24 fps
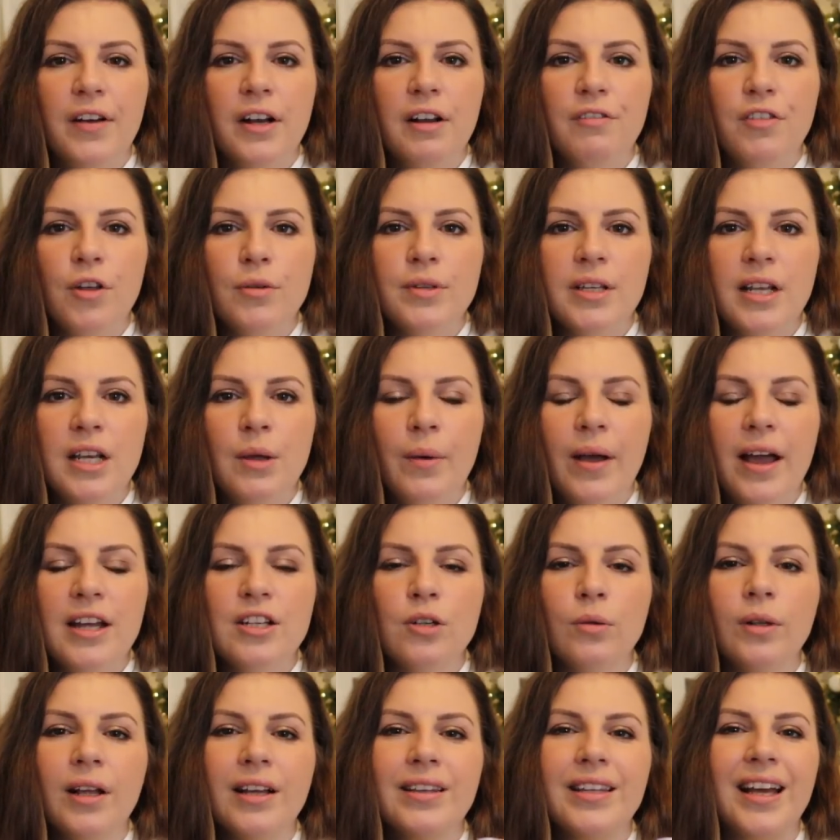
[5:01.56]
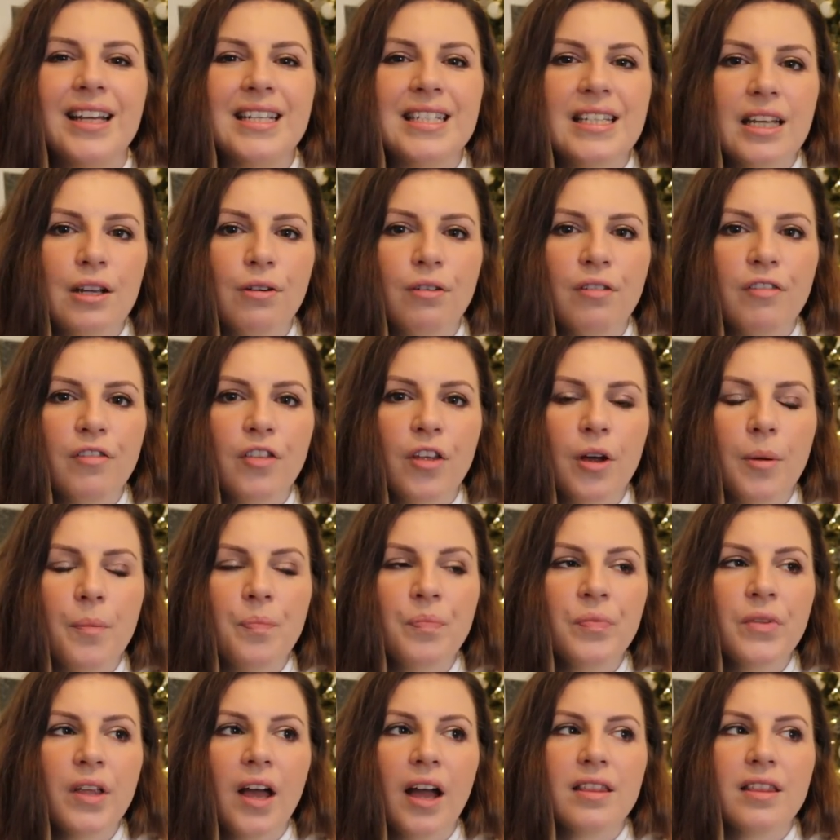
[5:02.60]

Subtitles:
fan of those anyway. I don't like the idea of them.